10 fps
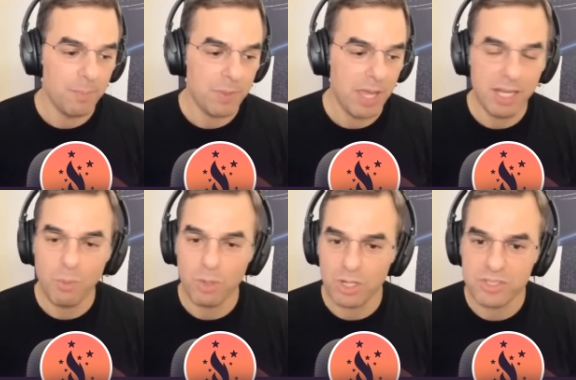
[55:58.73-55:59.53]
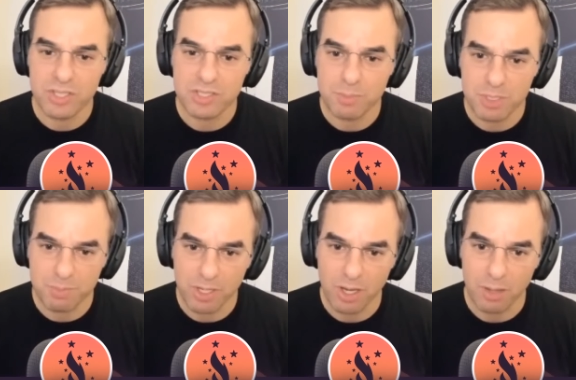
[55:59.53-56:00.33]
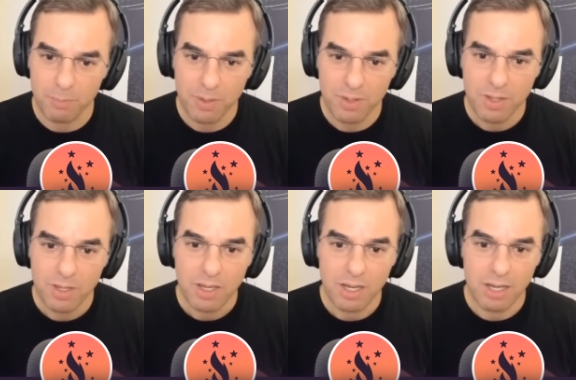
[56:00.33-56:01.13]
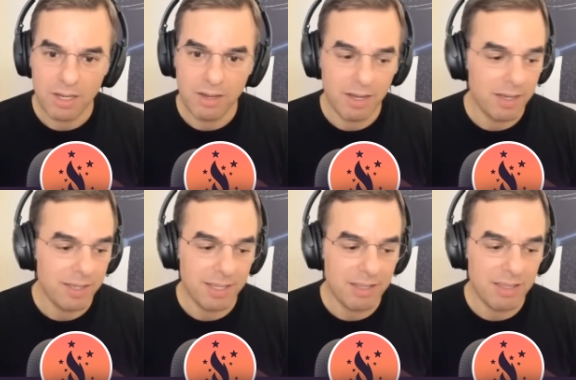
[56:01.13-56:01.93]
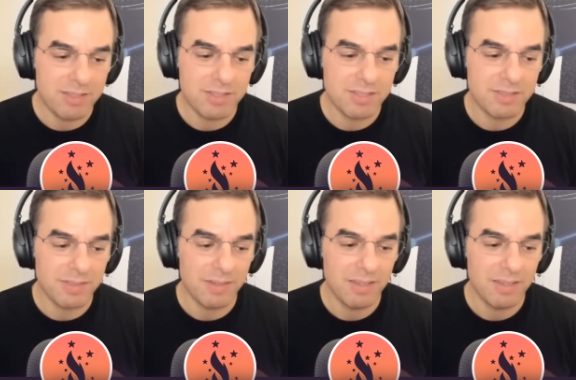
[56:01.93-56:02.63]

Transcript: hating what our system has become. It's just